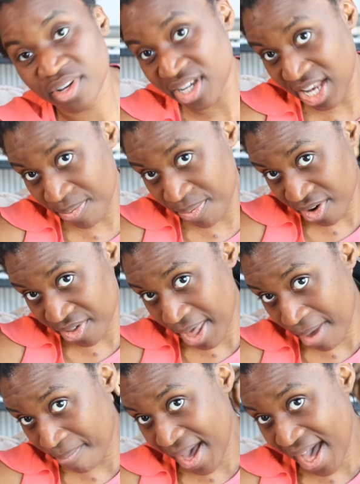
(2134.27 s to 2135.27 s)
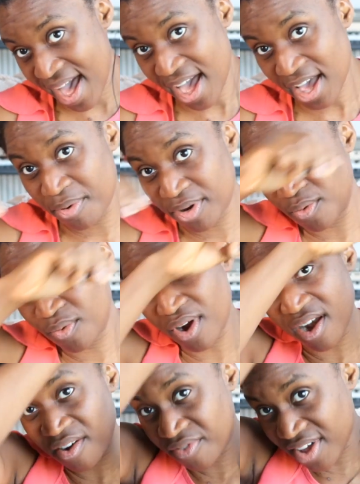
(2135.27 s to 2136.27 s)
clip it on their back, put it
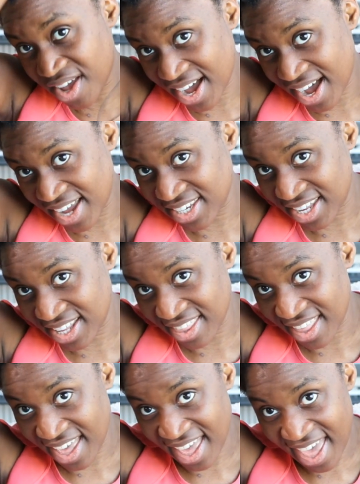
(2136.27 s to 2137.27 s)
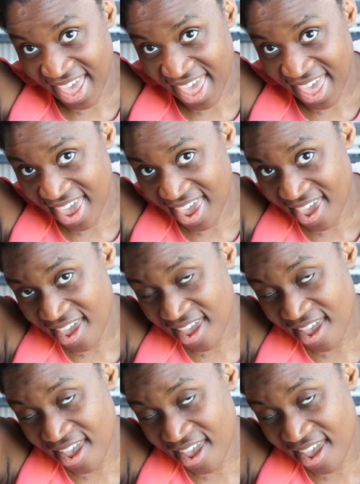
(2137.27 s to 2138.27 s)
wherever, hide it in their
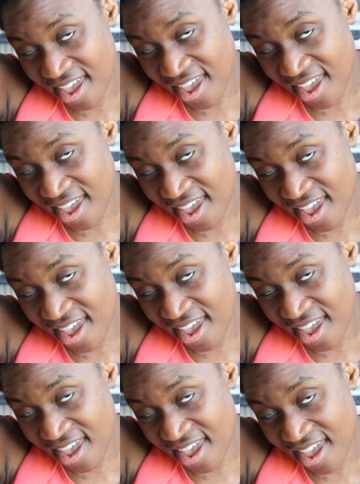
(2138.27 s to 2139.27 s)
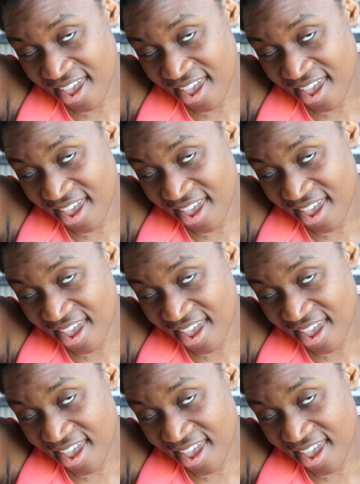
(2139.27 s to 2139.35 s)
hair, whatever